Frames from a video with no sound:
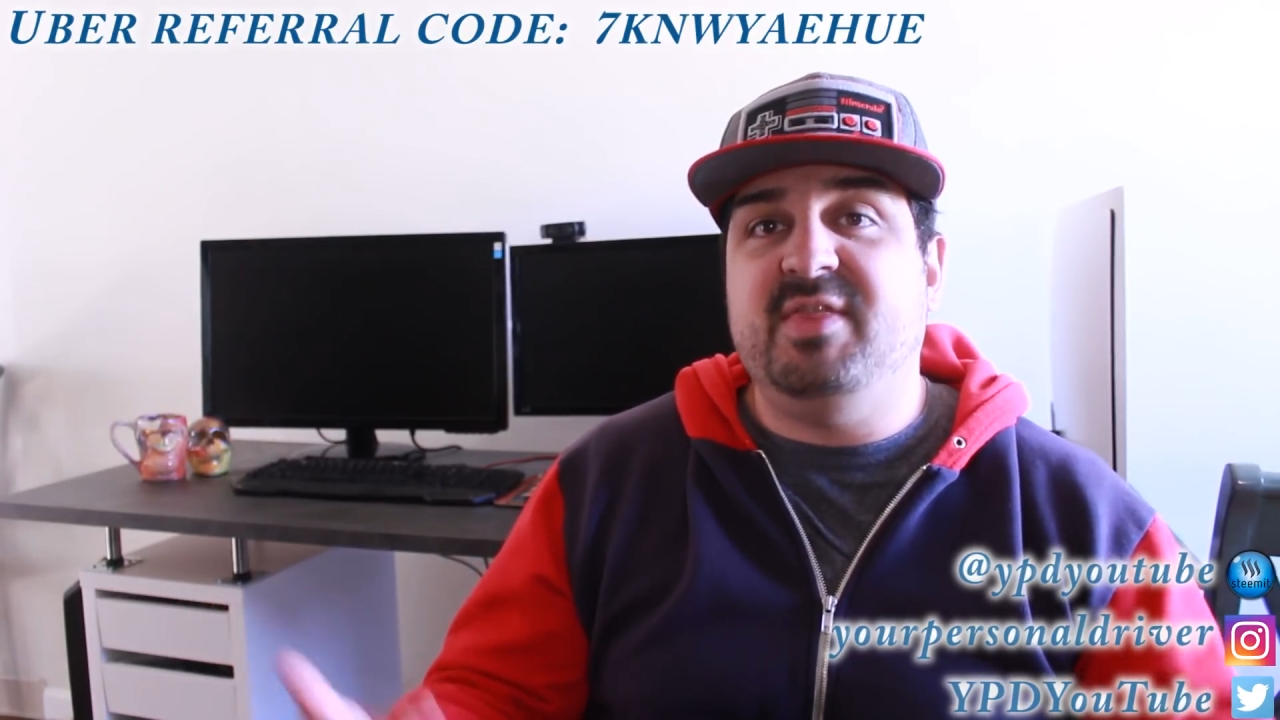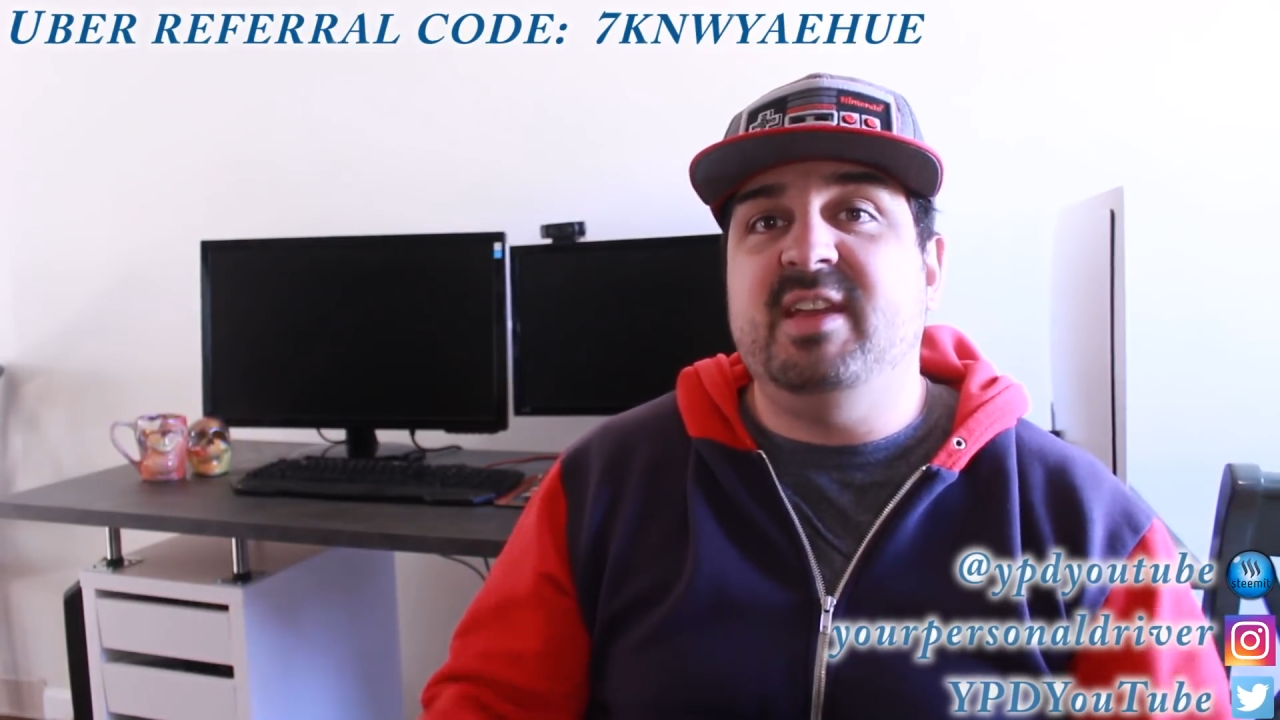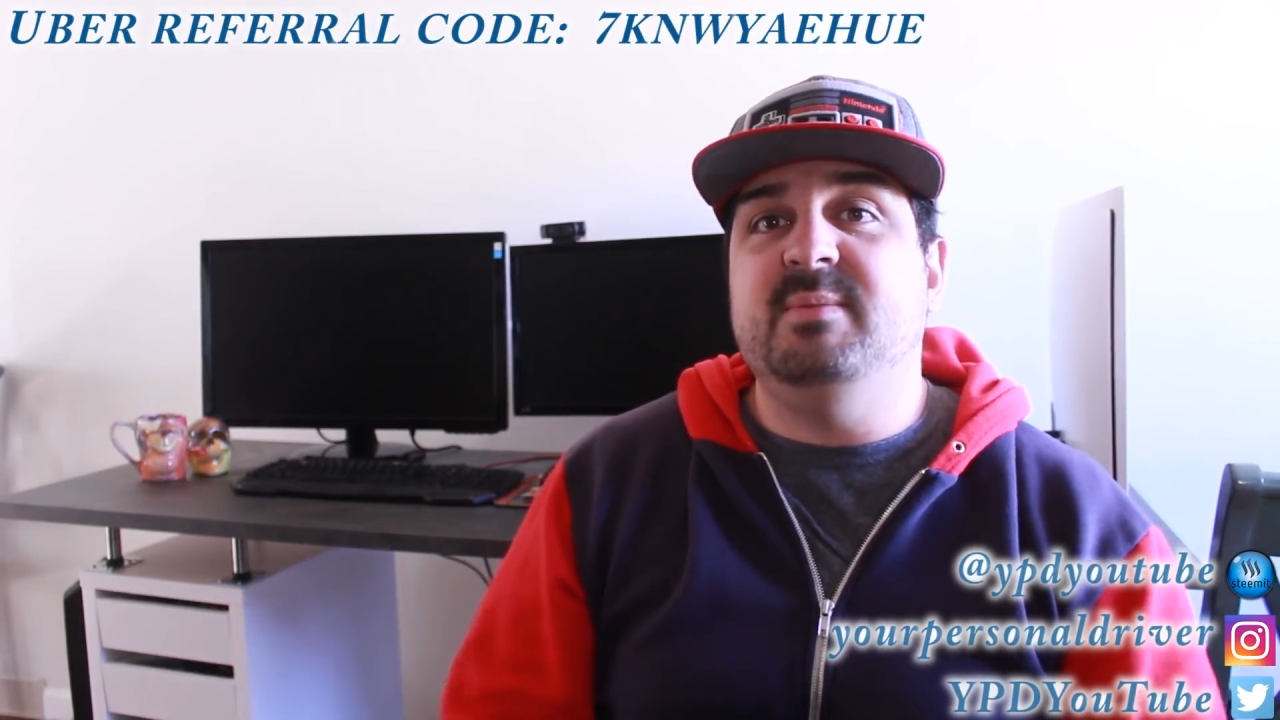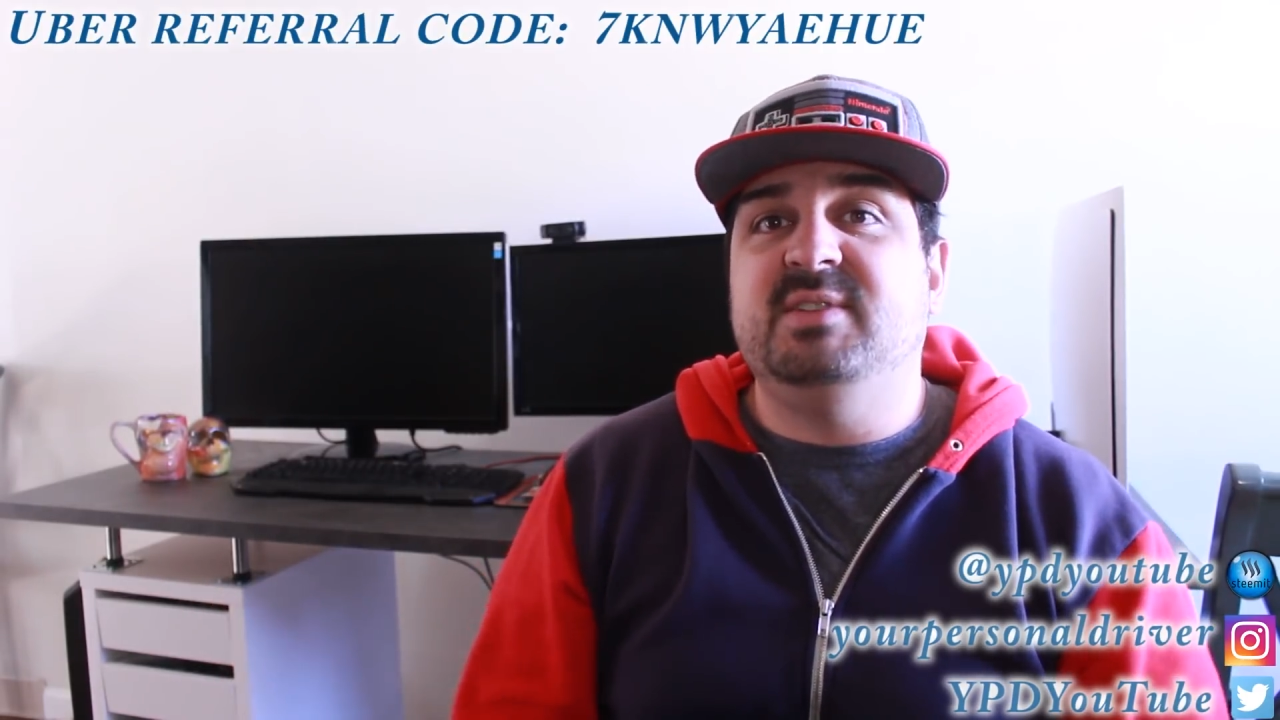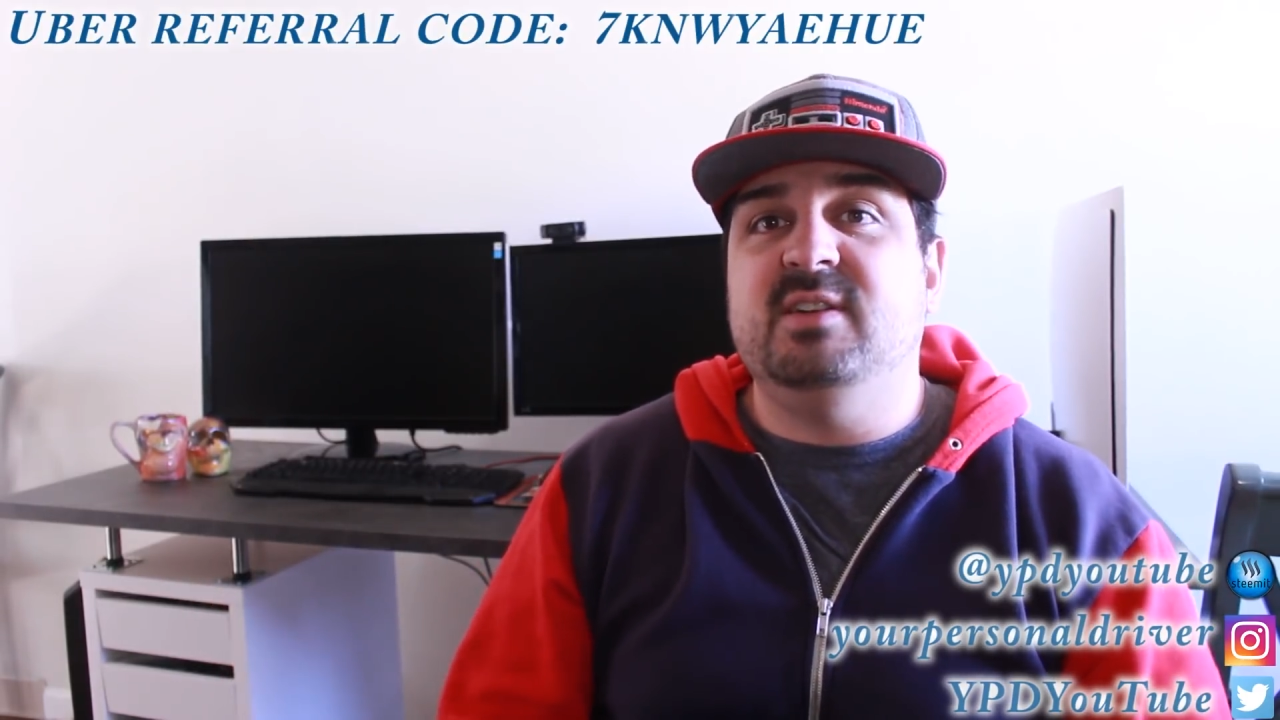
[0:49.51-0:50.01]

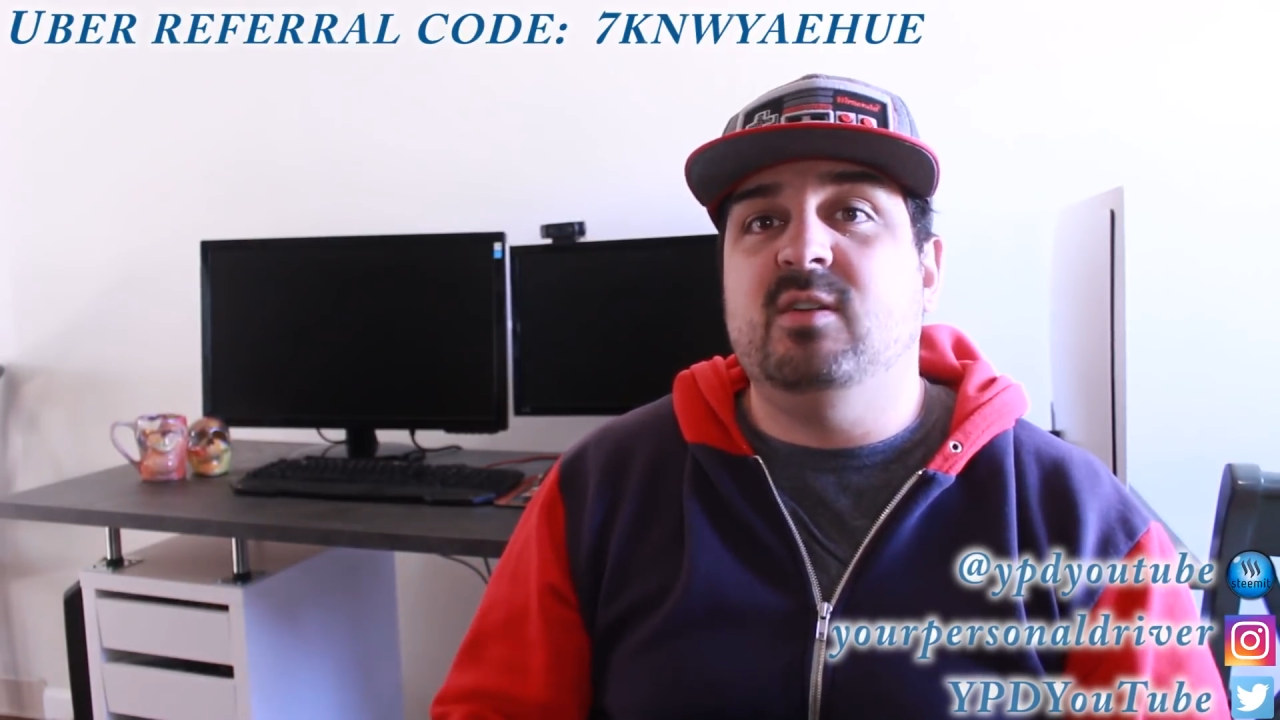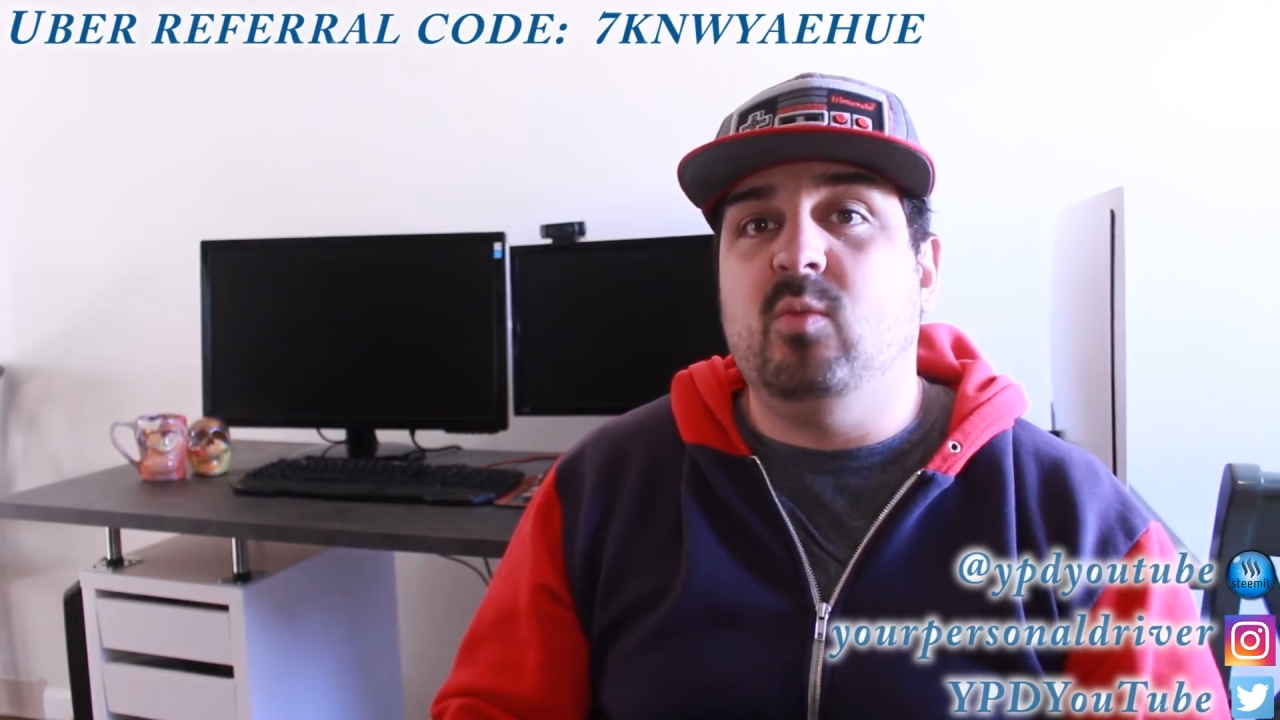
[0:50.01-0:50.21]
themes here.